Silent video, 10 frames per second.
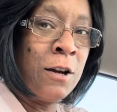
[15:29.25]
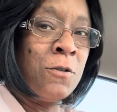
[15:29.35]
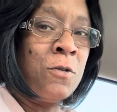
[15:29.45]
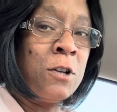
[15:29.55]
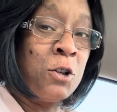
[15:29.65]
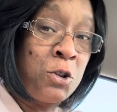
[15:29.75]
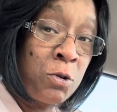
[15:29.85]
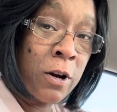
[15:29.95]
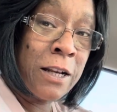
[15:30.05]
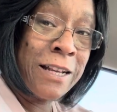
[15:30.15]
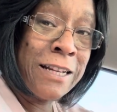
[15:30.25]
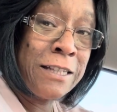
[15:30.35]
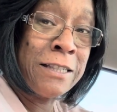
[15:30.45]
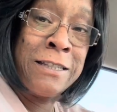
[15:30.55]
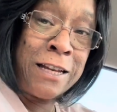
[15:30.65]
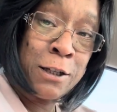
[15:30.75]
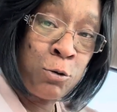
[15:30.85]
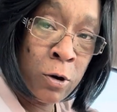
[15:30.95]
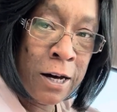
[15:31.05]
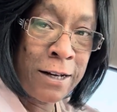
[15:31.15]
for Detroit is
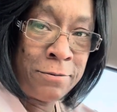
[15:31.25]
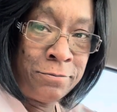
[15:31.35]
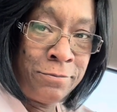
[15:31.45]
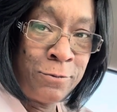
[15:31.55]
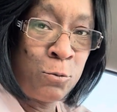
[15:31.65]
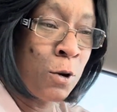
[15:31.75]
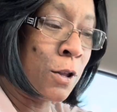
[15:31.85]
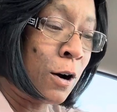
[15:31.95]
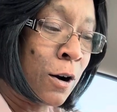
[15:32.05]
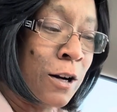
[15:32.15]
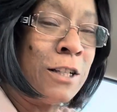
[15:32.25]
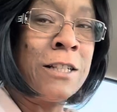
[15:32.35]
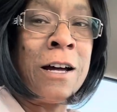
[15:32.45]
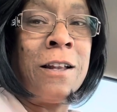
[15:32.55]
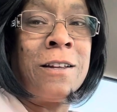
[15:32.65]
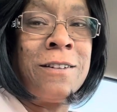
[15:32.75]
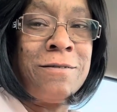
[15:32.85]
Detroit, where the R is silent.